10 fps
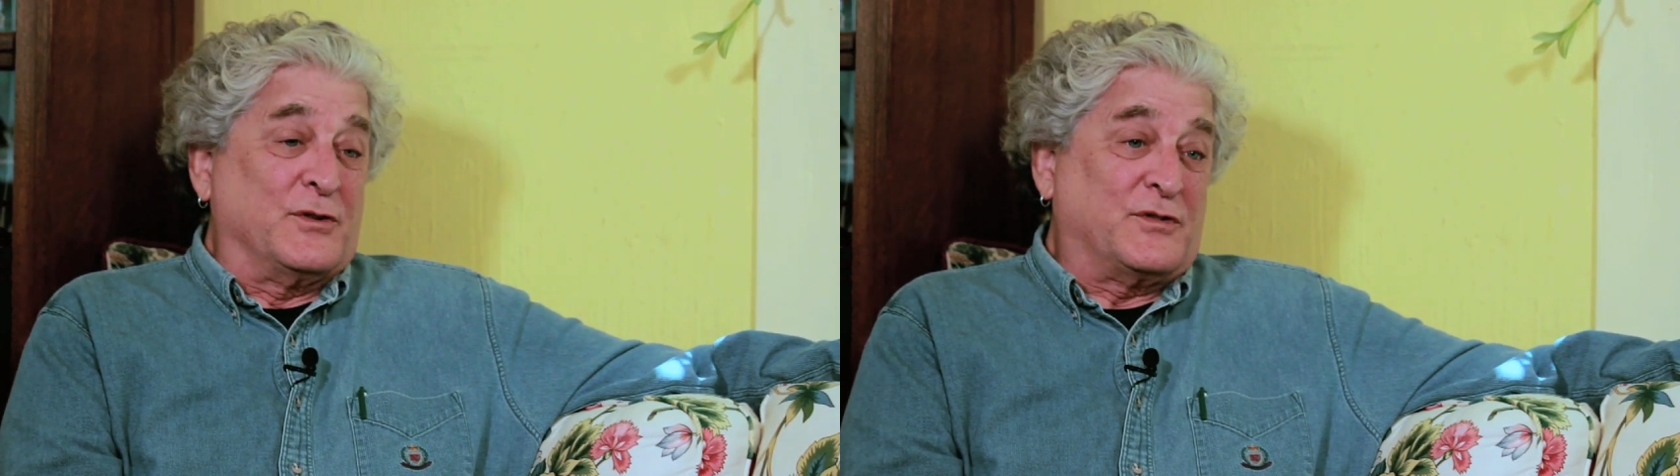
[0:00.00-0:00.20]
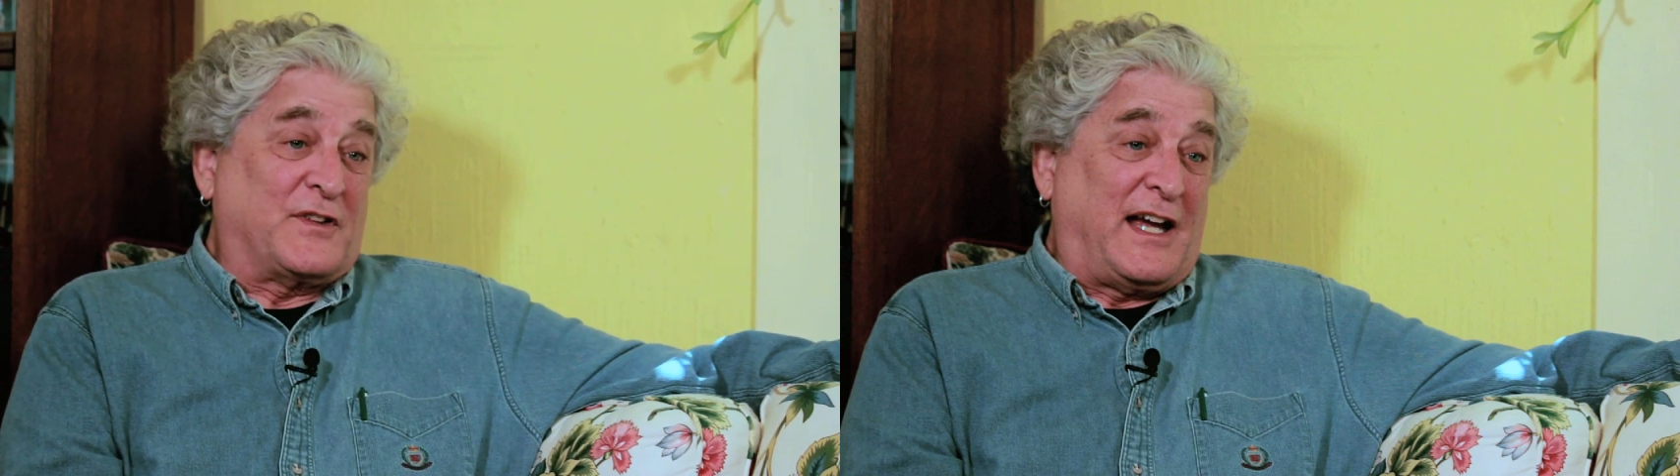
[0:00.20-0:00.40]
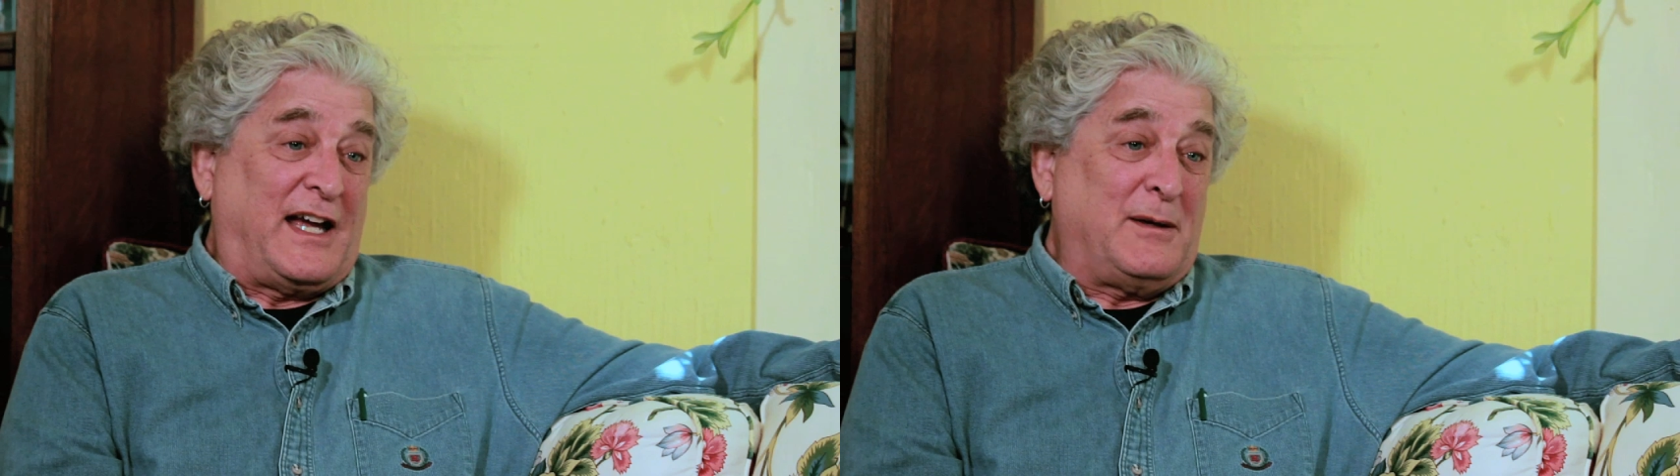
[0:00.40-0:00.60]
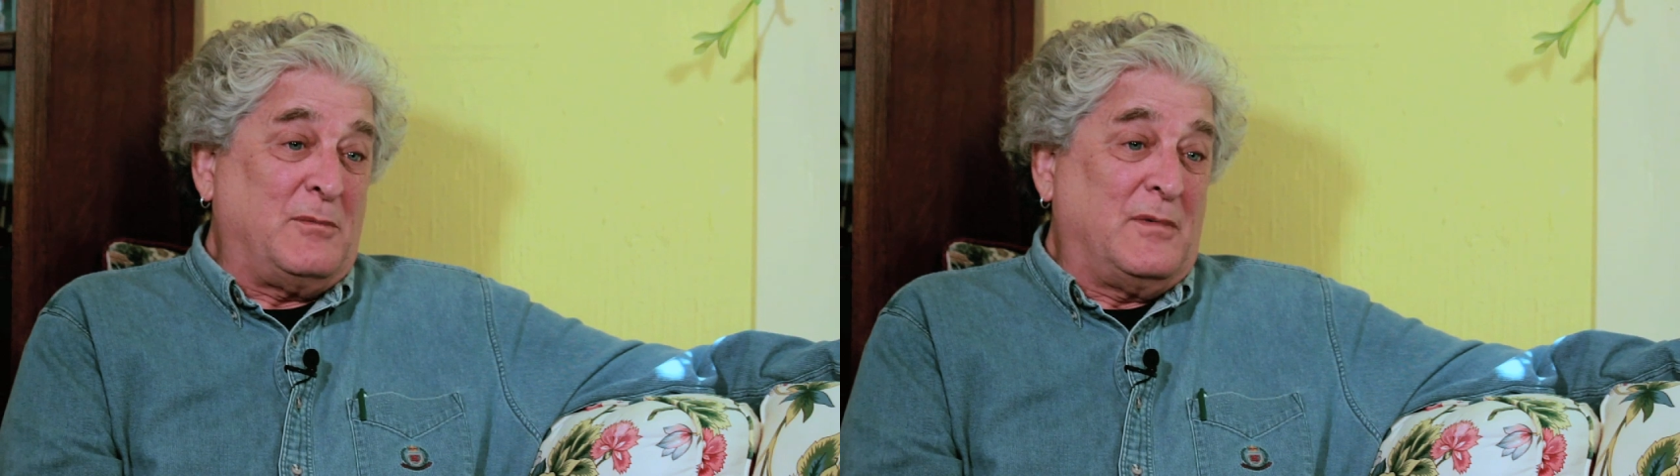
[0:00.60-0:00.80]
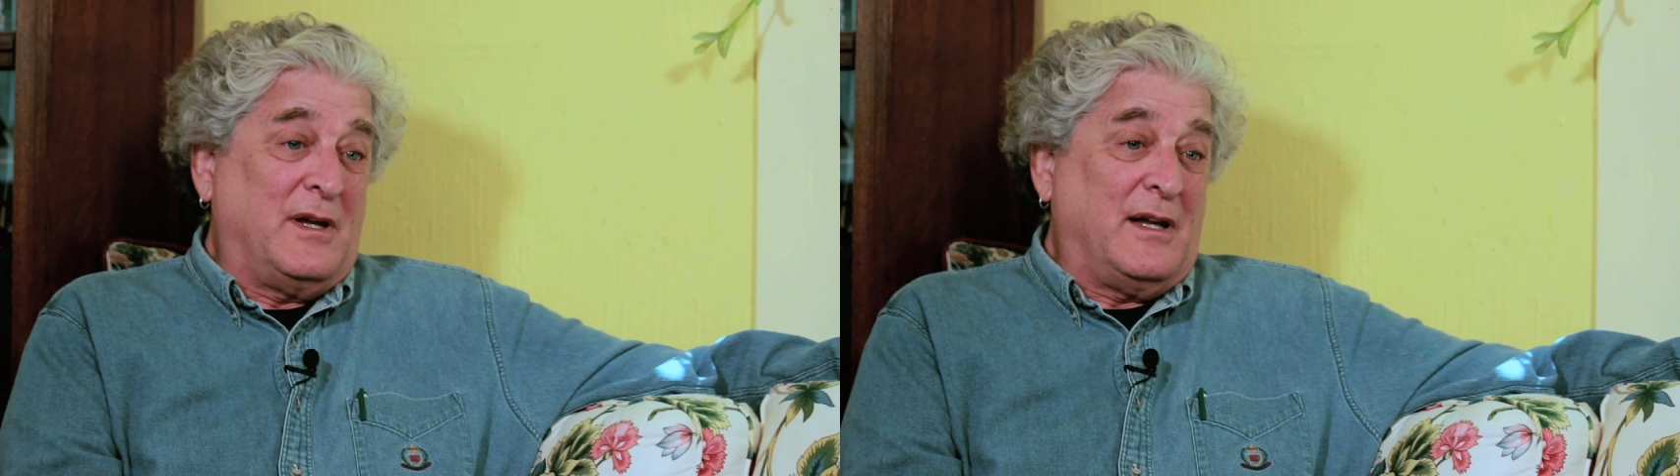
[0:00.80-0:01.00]
for the first
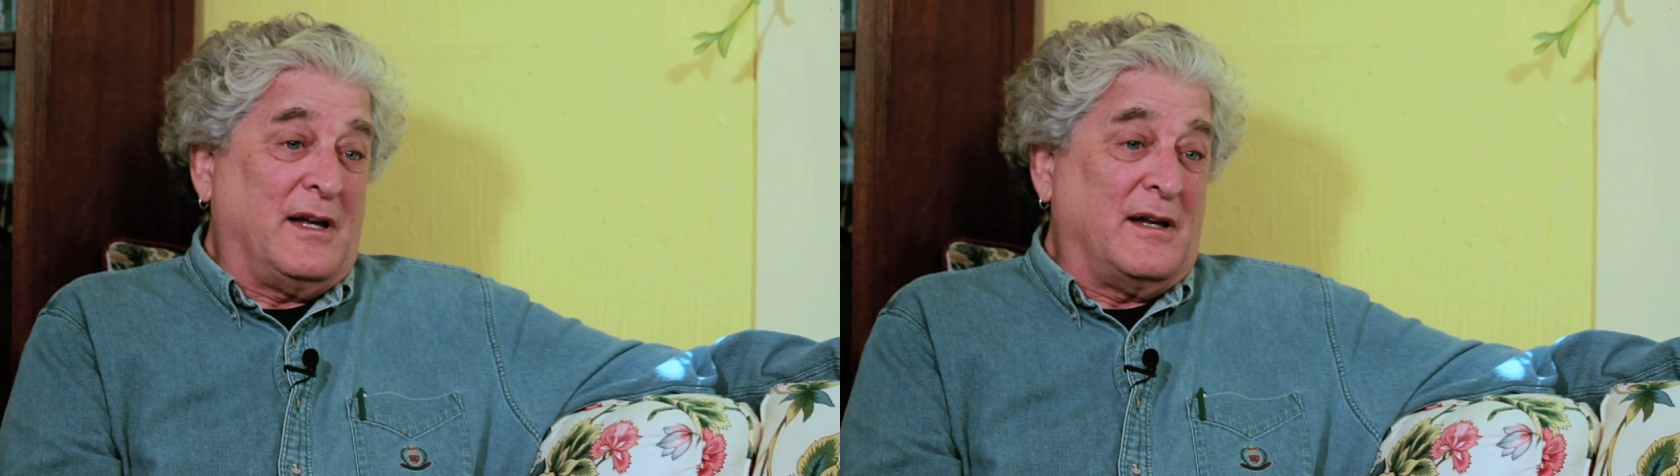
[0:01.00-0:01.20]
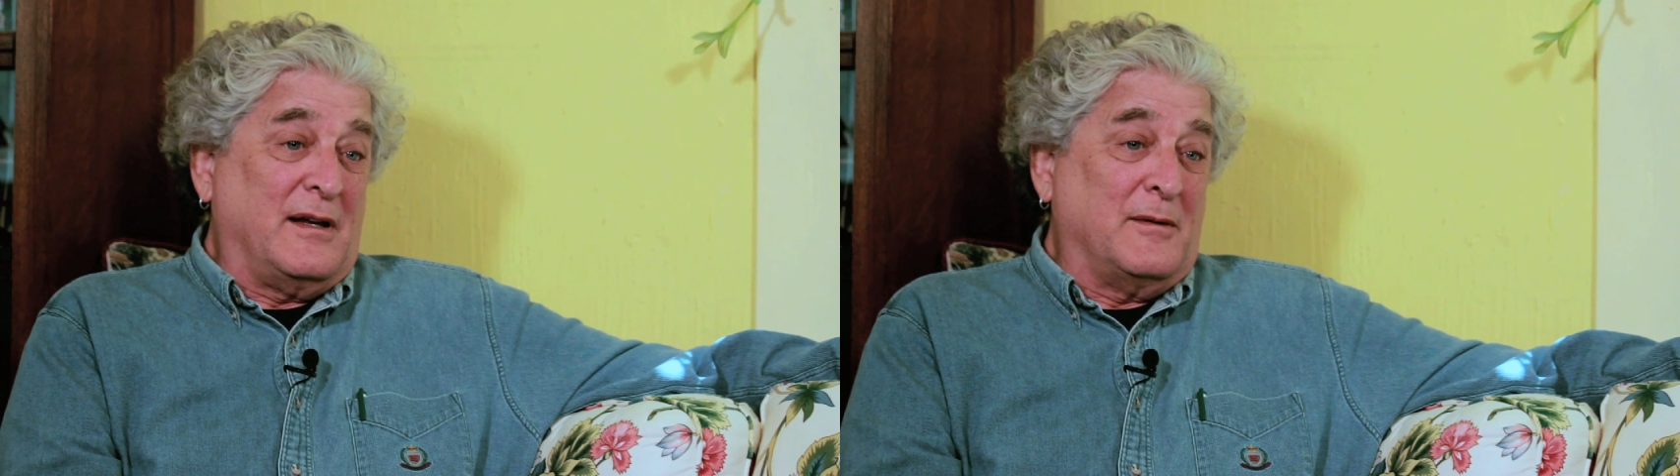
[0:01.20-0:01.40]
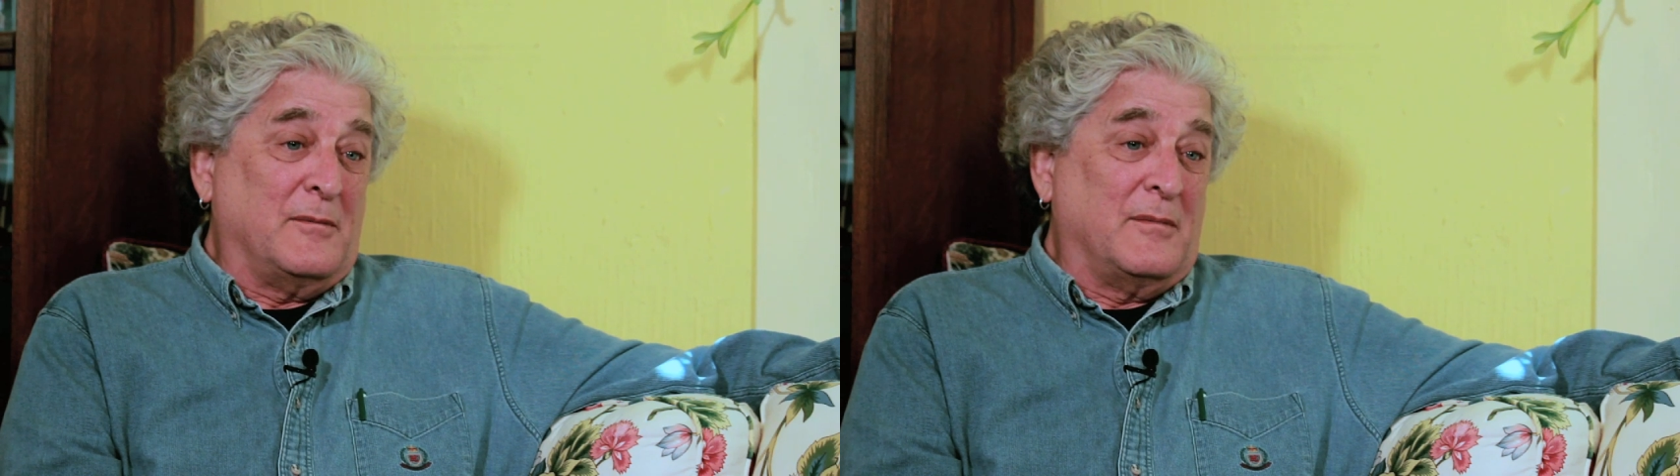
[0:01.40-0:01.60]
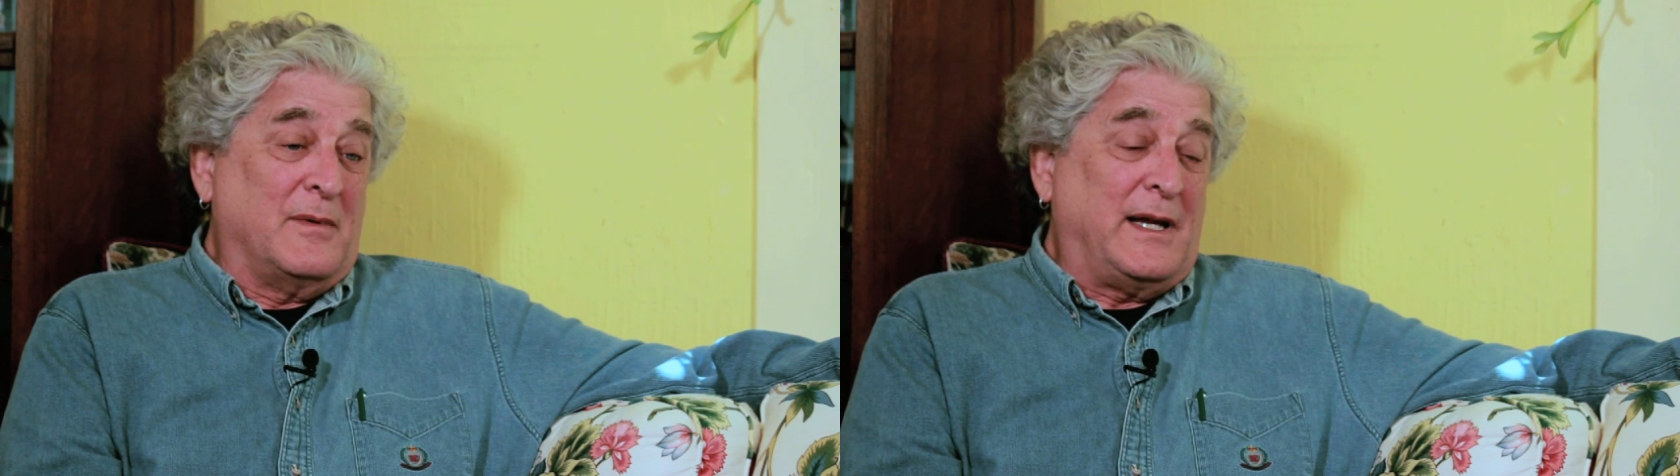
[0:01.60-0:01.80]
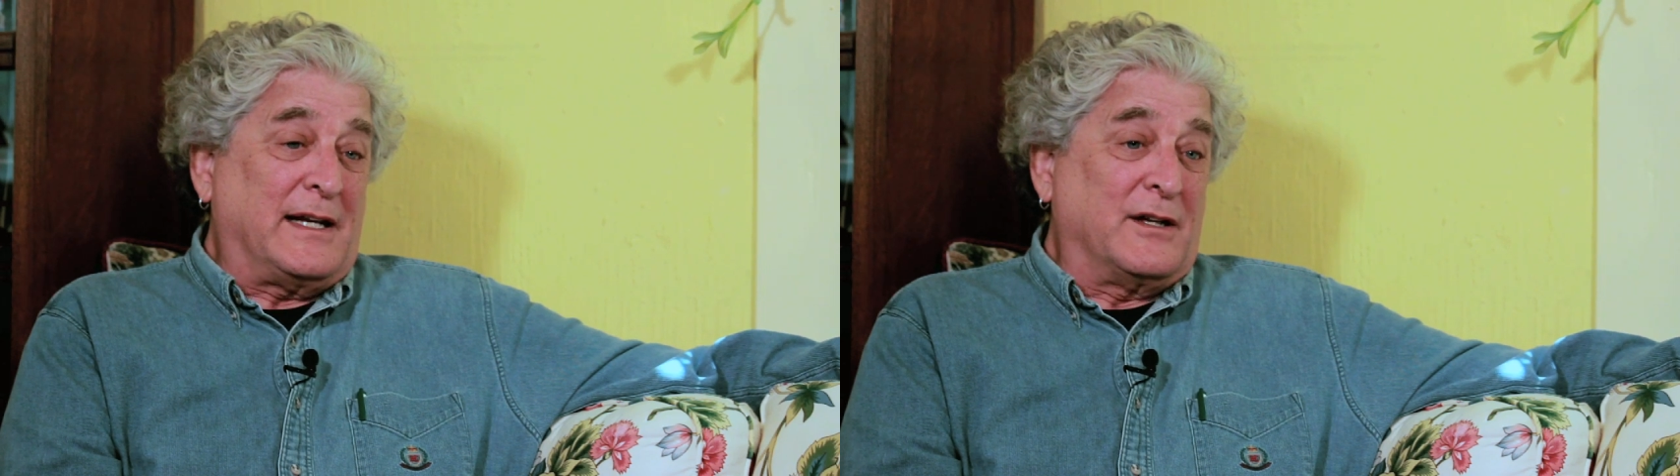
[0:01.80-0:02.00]
time
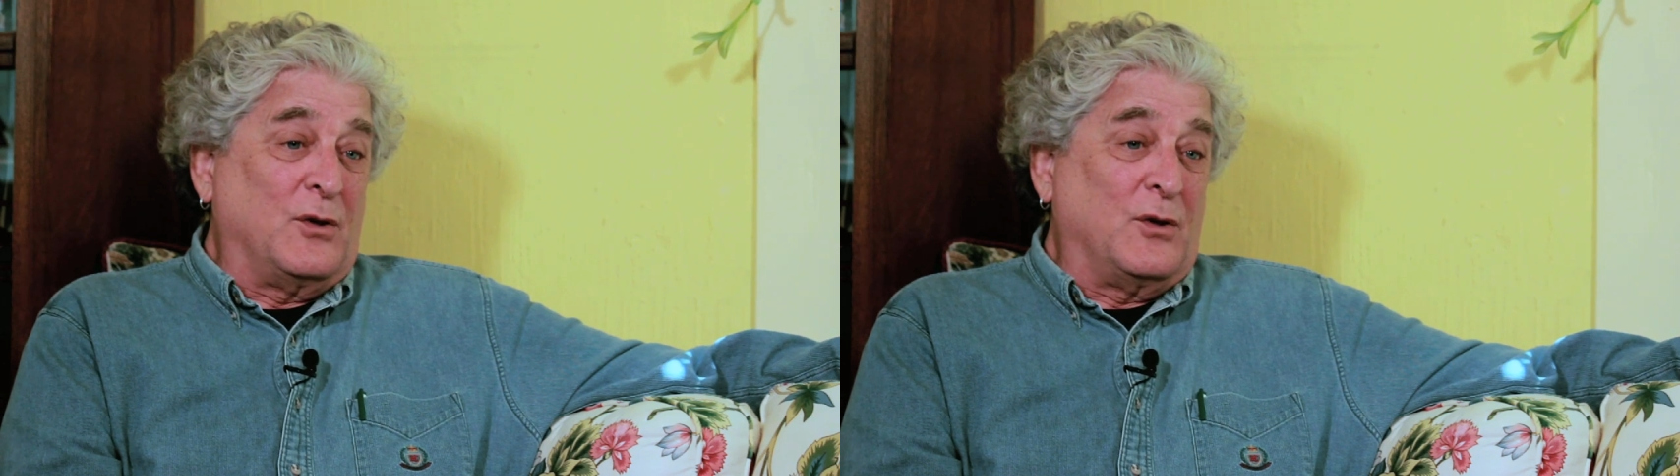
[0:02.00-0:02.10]
um,